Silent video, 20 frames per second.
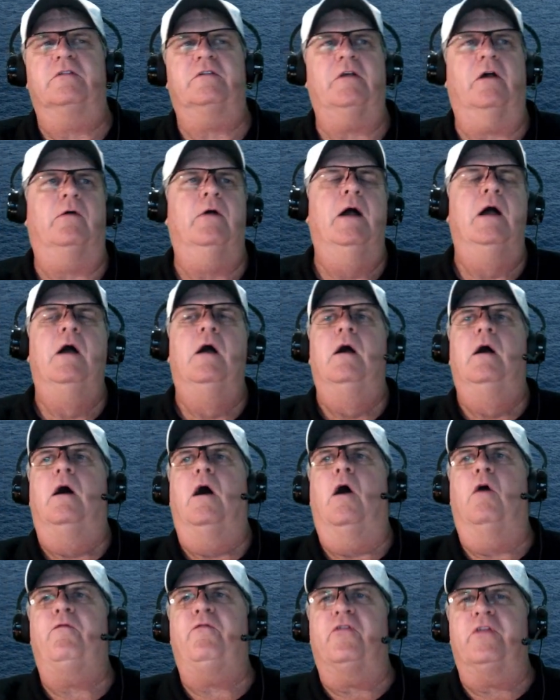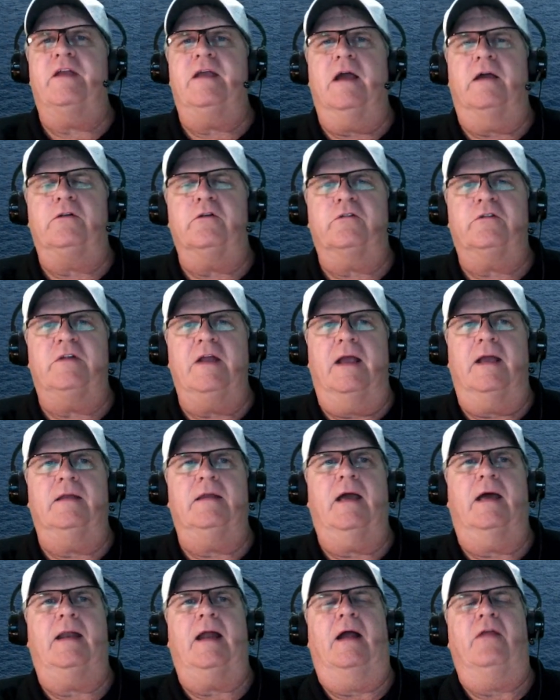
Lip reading: So hopefully you understand that.